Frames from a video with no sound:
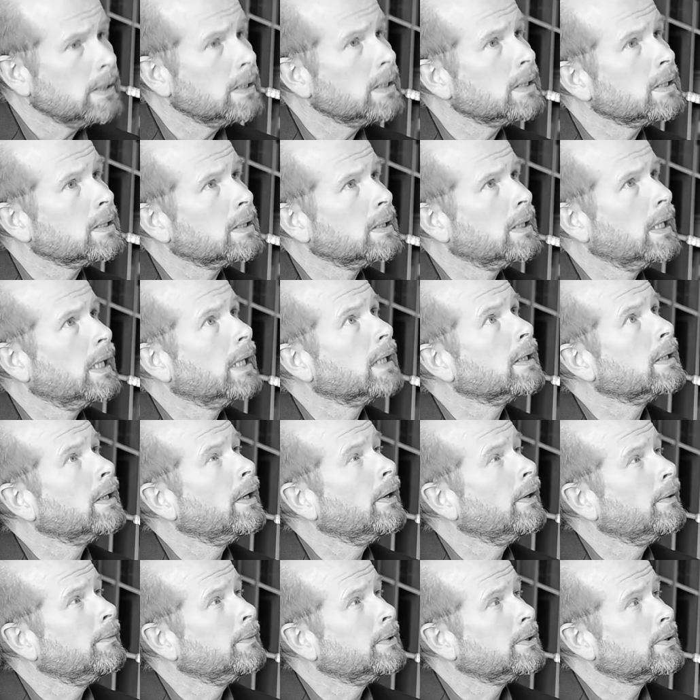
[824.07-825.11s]
disconnect that
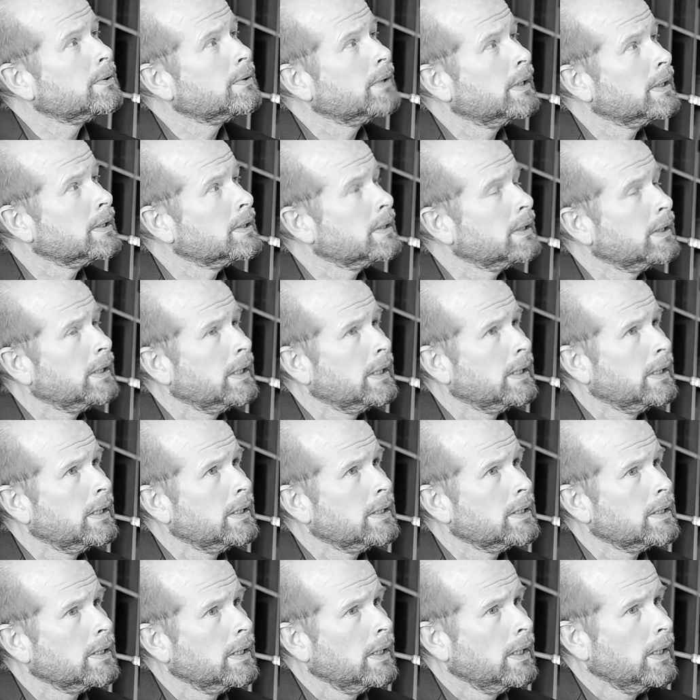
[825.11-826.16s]
I'm interested in
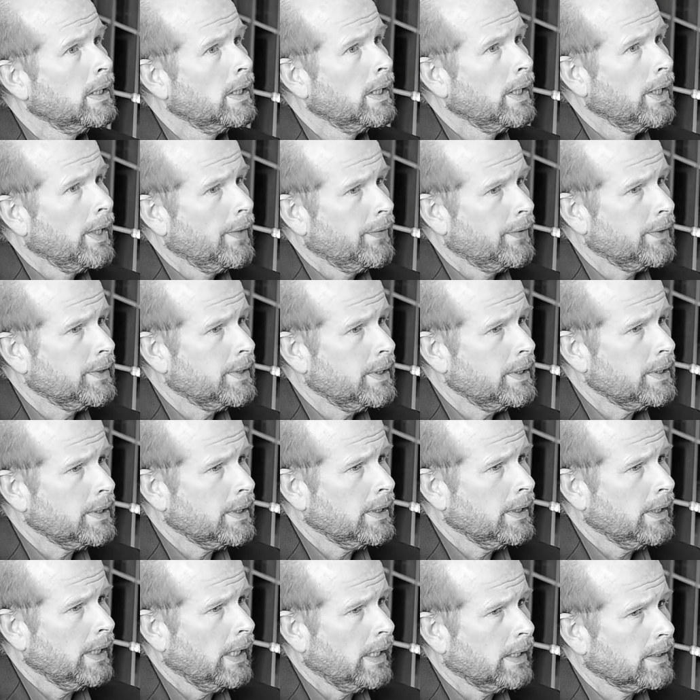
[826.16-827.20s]
is the
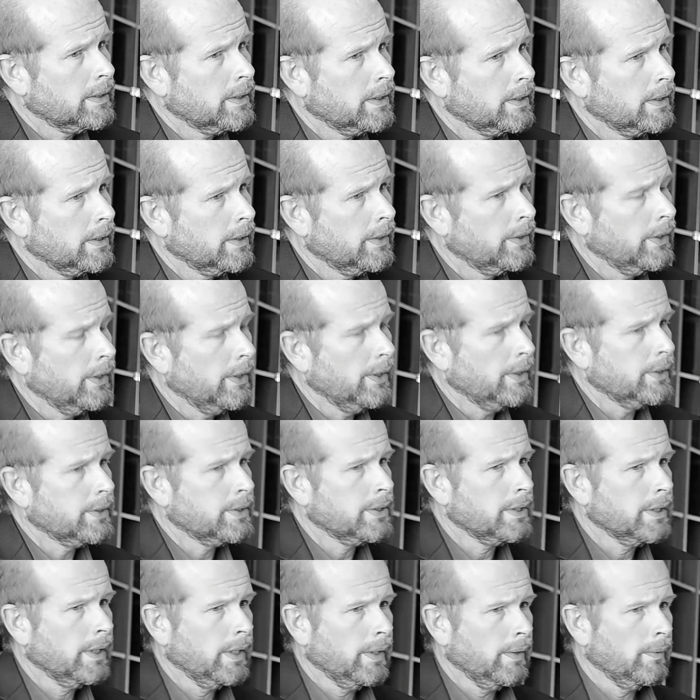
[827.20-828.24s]
disconnect
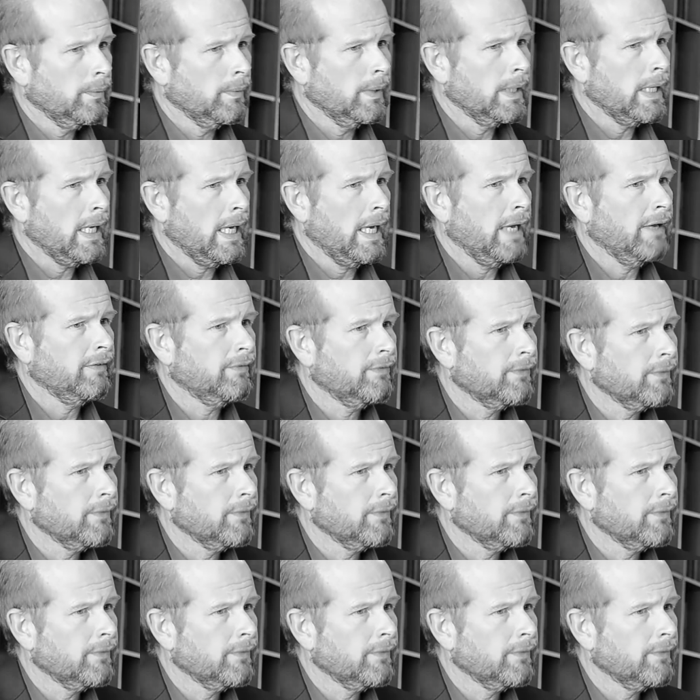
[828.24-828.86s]
that we have